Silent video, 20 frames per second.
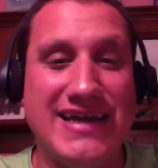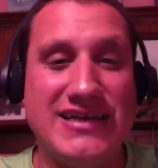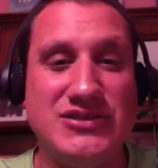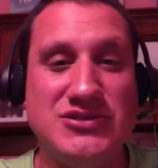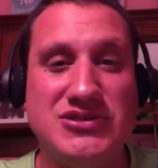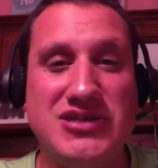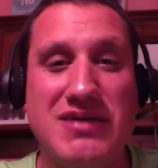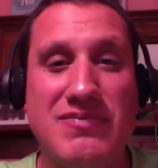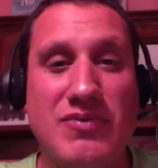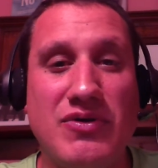
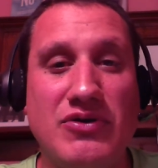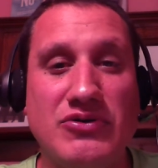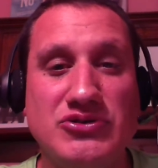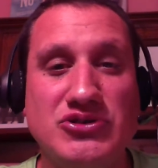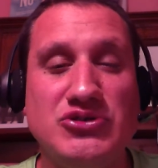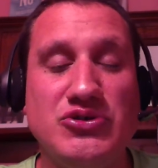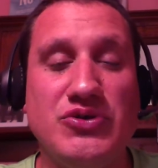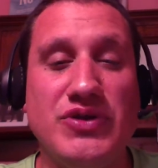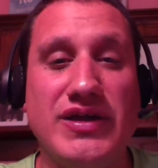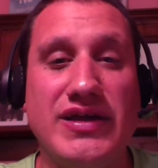Chapel Hill
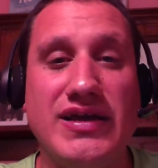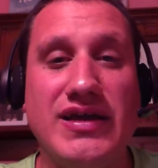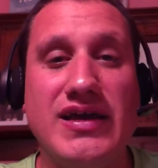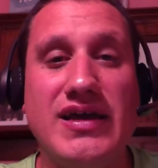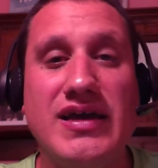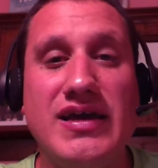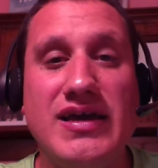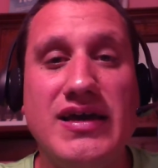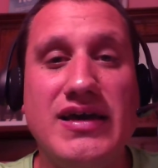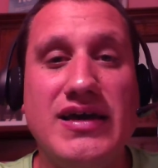shooting.
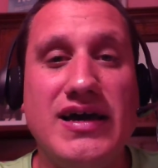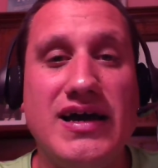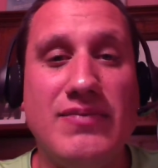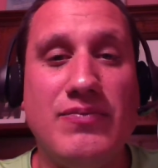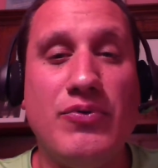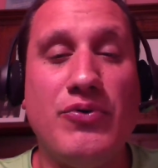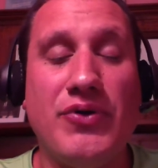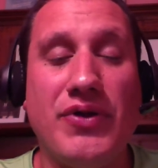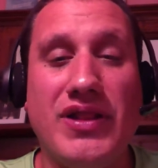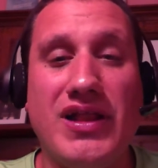I
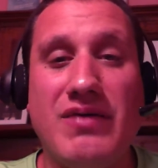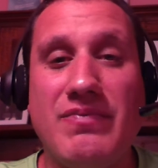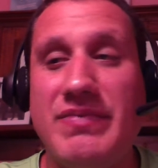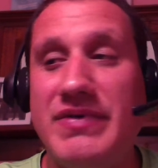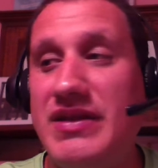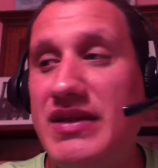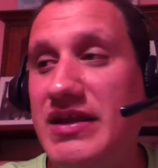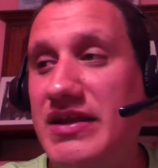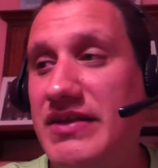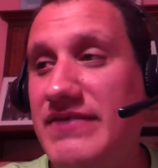pulled it up,
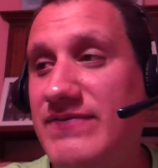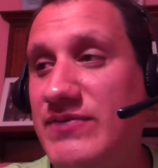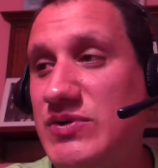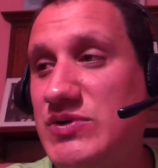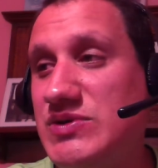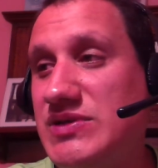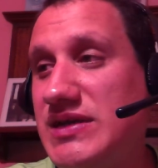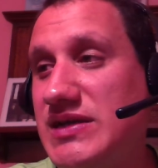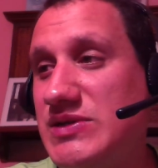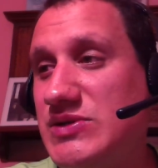and the
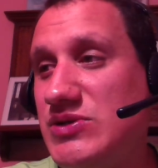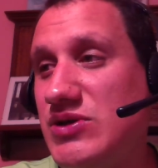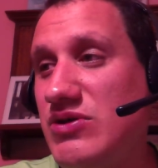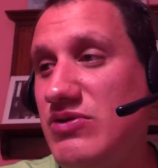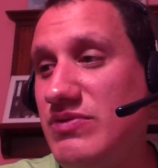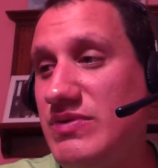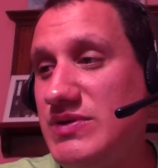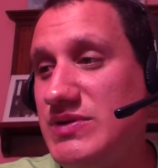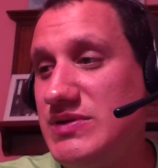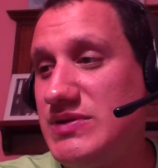first thing I saw
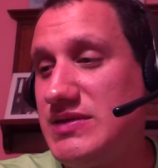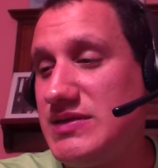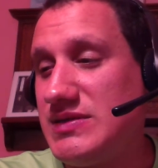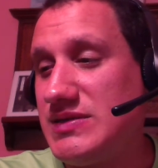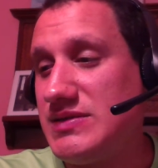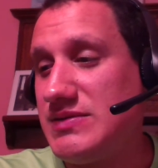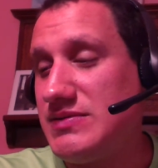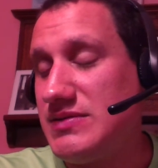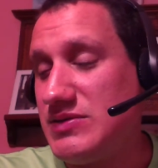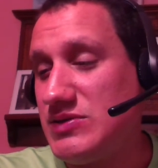was
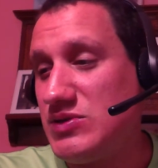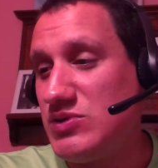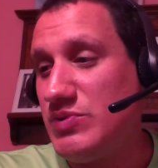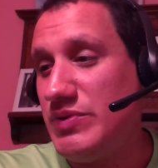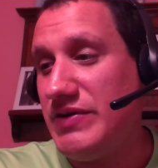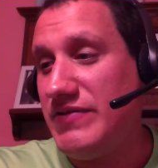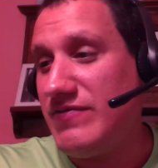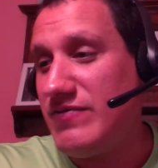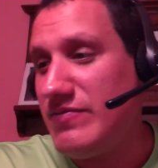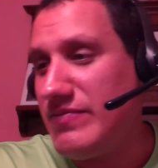this
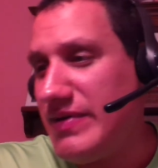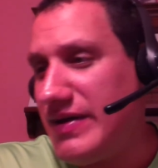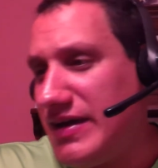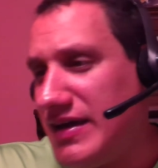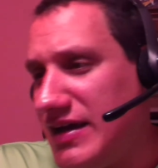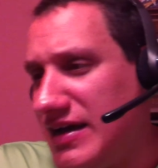tweet from a